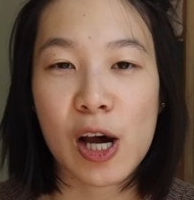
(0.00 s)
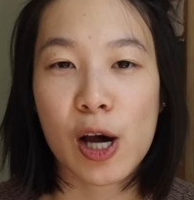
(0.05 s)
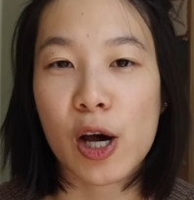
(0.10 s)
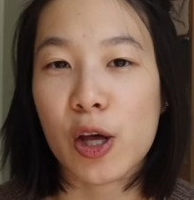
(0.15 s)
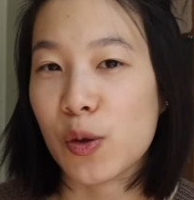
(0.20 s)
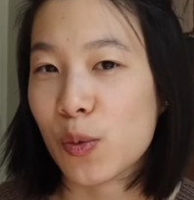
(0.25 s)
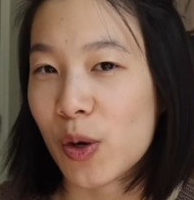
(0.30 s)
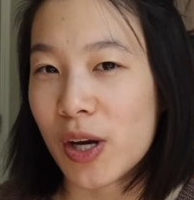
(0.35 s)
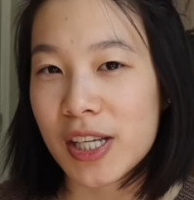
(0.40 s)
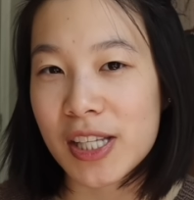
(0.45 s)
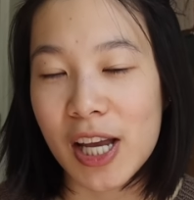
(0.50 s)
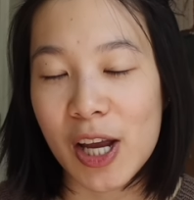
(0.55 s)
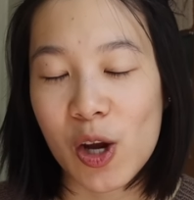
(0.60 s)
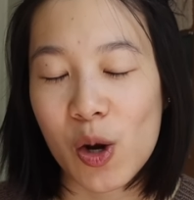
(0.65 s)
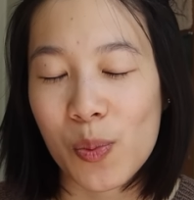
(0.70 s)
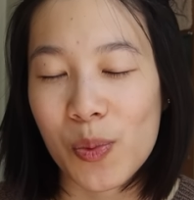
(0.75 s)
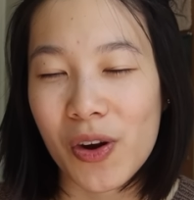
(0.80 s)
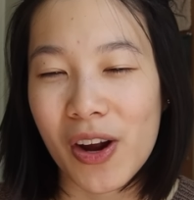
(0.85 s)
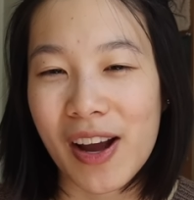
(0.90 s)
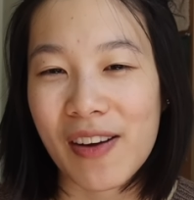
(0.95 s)
Otherwise, I
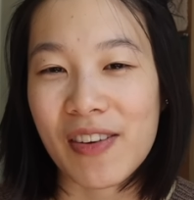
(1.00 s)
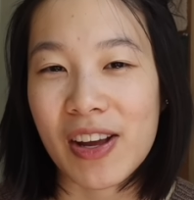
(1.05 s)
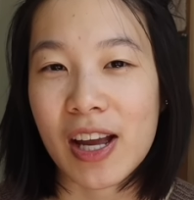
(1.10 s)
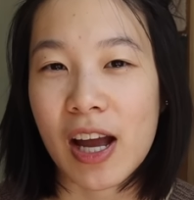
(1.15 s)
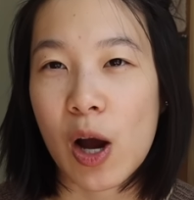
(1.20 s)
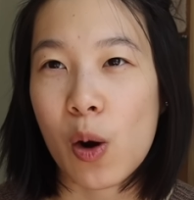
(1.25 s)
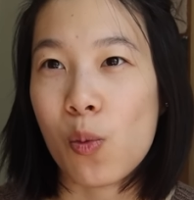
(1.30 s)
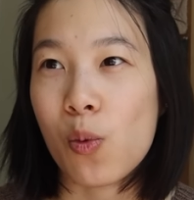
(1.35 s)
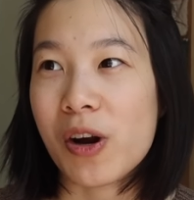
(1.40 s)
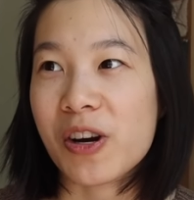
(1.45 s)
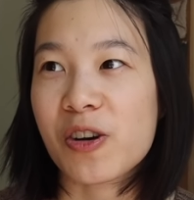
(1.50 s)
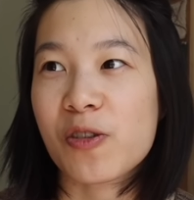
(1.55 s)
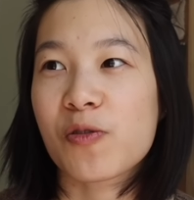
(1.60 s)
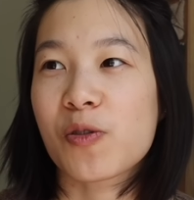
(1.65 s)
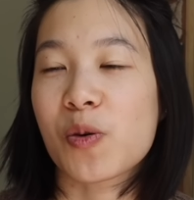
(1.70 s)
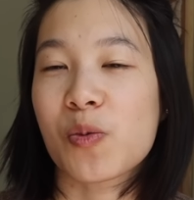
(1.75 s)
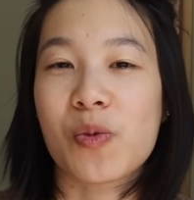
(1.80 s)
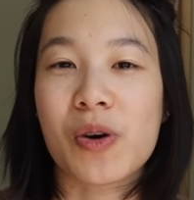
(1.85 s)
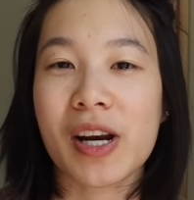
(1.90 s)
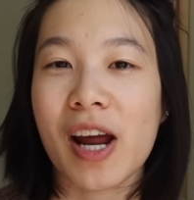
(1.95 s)
hope you're having a
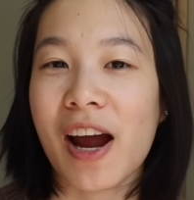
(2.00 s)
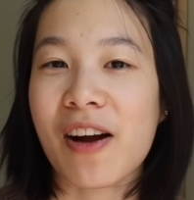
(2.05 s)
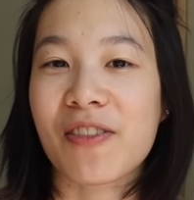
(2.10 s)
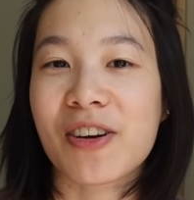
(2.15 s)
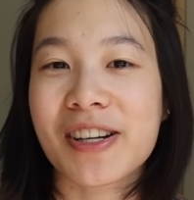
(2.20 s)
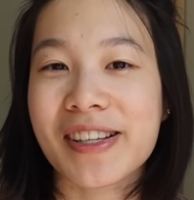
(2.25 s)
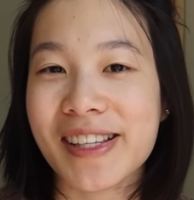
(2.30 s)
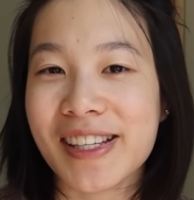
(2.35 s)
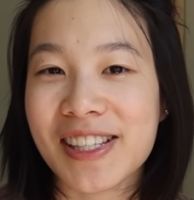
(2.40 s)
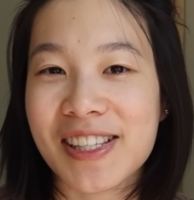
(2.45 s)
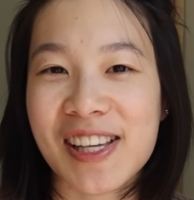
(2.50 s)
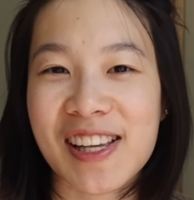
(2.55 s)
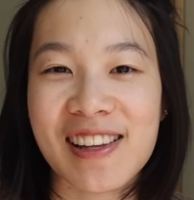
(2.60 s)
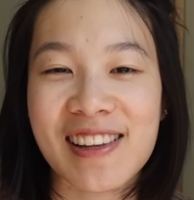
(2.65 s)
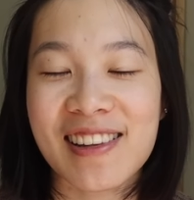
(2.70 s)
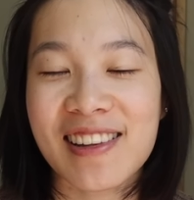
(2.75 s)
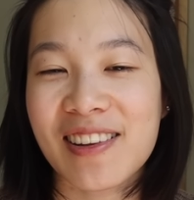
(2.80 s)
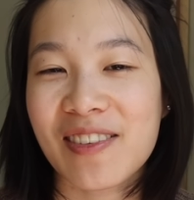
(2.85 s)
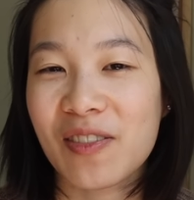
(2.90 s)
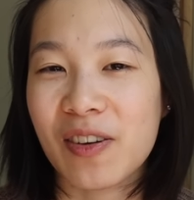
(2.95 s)
wonderful whatever
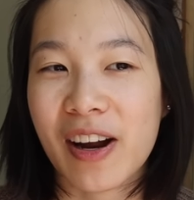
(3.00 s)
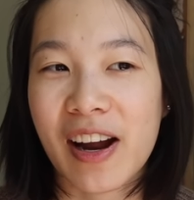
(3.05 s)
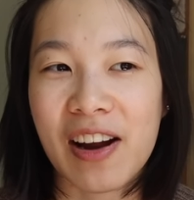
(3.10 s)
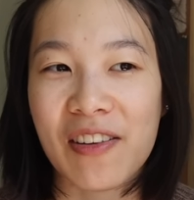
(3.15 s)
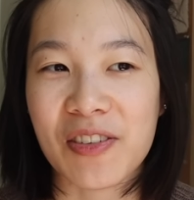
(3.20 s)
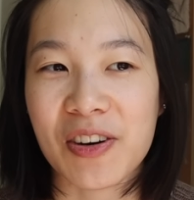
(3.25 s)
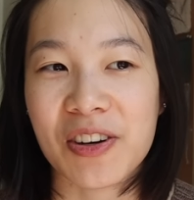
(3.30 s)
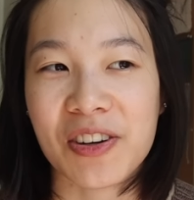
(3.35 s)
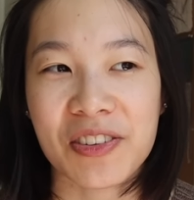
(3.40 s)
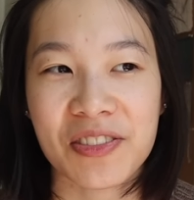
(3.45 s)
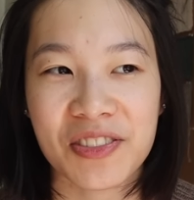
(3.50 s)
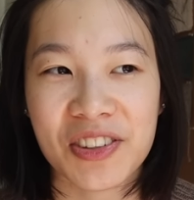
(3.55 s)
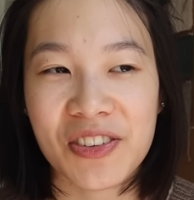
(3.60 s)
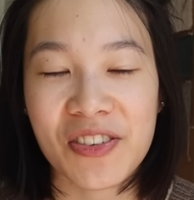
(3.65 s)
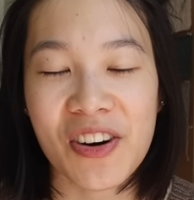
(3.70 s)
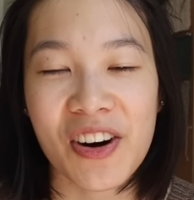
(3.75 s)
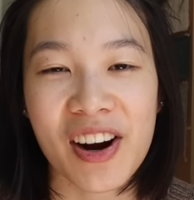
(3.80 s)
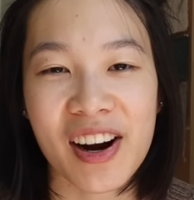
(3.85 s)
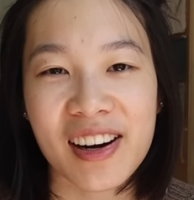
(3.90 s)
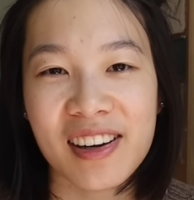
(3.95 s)
season wherever
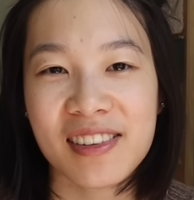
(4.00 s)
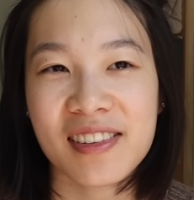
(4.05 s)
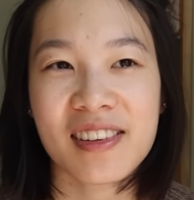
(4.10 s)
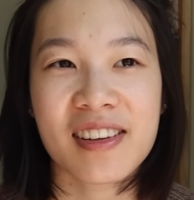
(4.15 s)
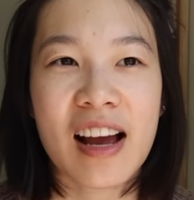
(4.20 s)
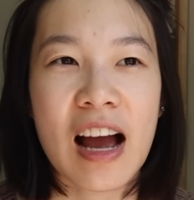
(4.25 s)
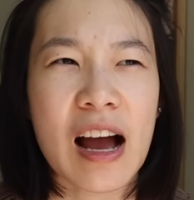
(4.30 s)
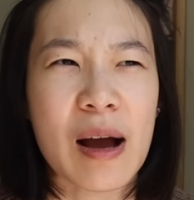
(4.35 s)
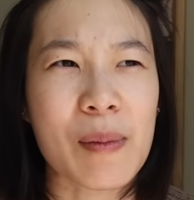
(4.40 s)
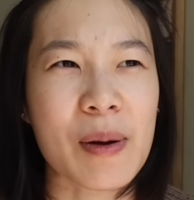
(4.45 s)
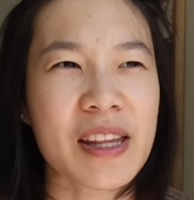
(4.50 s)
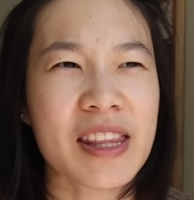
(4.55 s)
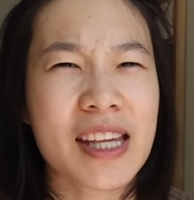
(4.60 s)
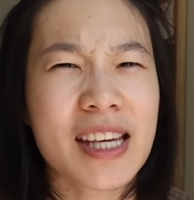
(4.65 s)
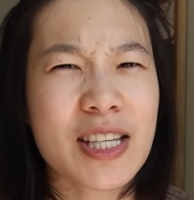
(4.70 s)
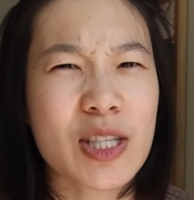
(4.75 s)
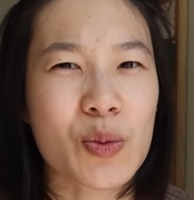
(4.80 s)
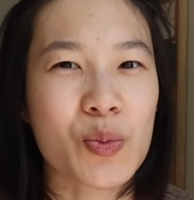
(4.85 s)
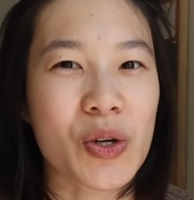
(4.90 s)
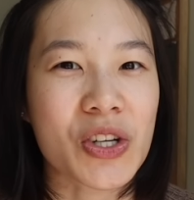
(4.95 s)
you are. I
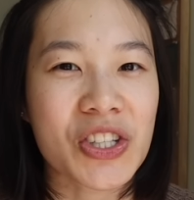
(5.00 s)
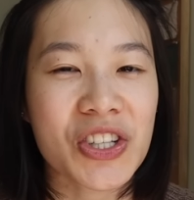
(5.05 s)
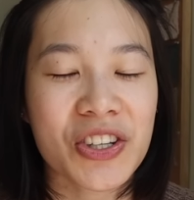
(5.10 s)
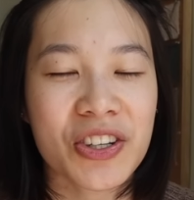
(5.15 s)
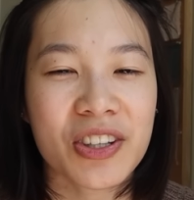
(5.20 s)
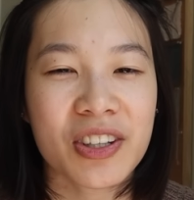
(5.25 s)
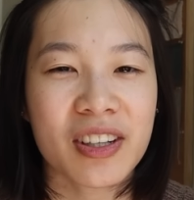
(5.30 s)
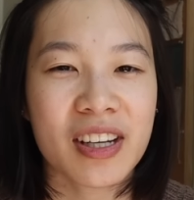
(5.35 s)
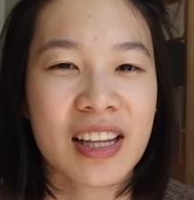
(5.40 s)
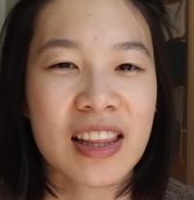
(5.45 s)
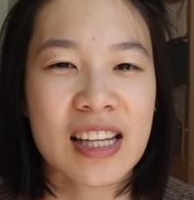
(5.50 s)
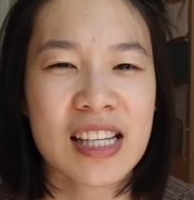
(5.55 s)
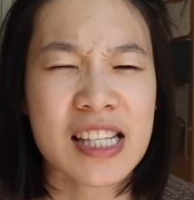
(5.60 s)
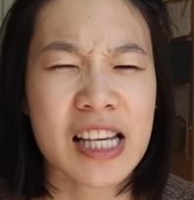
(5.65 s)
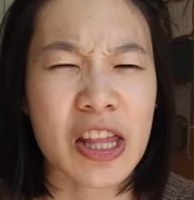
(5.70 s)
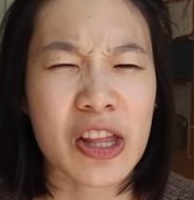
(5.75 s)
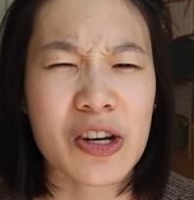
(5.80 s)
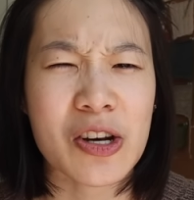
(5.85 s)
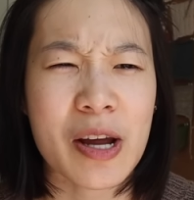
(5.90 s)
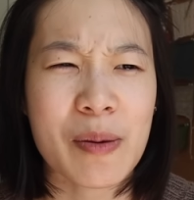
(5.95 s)
think it's winter in the Southern